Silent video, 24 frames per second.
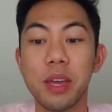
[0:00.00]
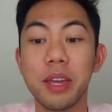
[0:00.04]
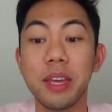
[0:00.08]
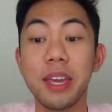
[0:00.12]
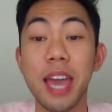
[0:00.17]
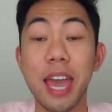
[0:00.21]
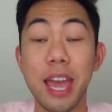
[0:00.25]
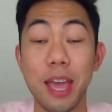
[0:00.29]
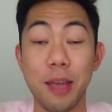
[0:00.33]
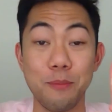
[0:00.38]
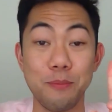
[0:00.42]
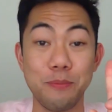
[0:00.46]

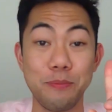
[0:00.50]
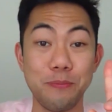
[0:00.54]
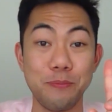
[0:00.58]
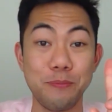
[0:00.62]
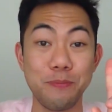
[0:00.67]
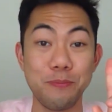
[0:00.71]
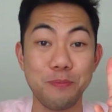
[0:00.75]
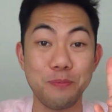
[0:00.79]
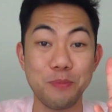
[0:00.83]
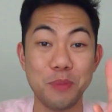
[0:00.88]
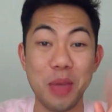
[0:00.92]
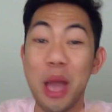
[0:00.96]
Okay,
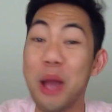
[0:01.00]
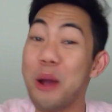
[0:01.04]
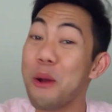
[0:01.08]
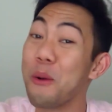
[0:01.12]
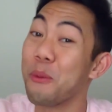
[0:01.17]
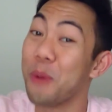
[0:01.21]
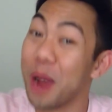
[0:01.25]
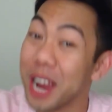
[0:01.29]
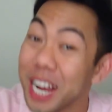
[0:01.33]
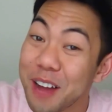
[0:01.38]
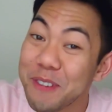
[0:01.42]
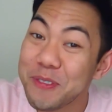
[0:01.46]

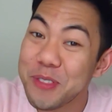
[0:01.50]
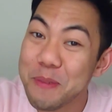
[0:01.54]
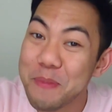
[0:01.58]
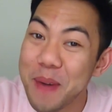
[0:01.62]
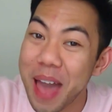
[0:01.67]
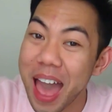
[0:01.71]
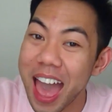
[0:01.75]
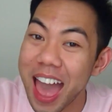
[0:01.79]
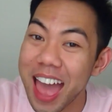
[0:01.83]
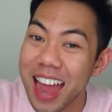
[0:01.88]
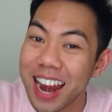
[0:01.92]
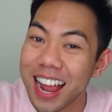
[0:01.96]
right off the
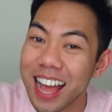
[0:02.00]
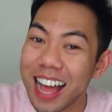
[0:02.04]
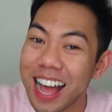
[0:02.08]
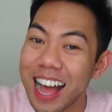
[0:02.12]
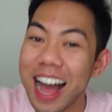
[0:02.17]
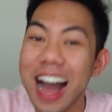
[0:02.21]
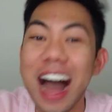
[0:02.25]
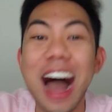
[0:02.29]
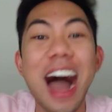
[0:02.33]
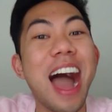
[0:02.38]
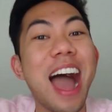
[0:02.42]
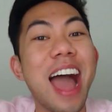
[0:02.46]
bat,
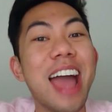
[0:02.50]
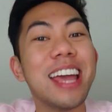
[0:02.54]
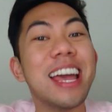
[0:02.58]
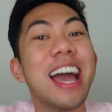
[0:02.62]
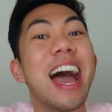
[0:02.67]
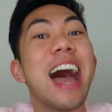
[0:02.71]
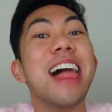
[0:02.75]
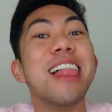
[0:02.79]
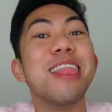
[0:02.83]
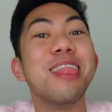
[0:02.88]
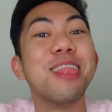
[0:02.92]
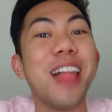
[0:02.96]
I
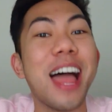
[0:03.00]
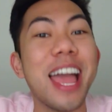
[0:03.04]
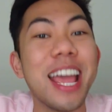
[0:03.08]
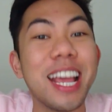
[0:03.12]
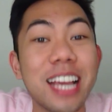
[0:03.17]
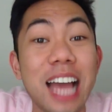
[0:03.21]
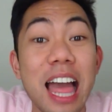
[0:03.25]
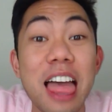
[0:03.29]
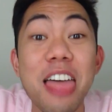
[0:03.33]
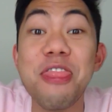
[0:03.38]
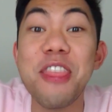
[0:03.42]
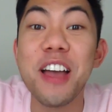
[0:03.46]

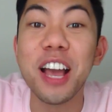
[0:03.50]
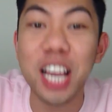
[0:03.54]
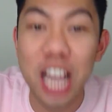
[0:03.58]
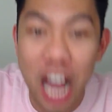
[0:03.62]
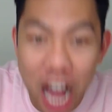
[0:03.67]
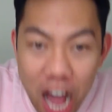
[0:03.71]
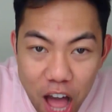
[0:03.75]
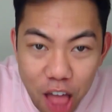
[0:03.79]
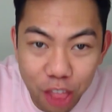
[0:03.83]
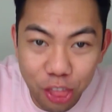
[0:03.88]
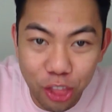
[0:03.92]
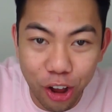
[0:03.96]
like the
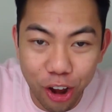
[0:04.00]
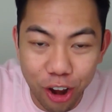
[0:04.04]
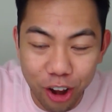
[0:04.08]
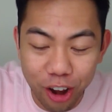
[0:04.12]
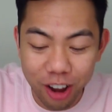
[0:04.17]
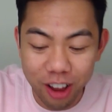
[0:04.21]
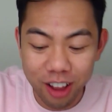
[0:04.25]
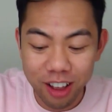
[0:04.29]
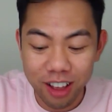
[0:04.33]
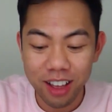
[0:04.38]
color.